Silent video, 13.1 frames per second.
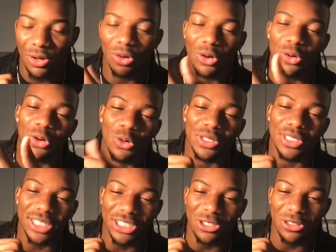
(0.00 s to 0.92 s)
Who who who
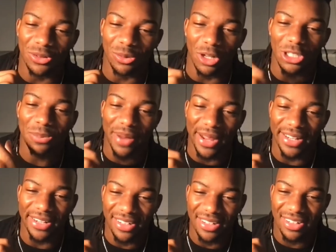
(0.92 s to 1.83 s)
is it to you, Walter
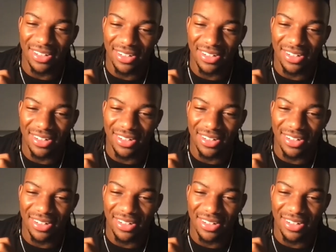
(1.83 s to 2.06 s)
Payton?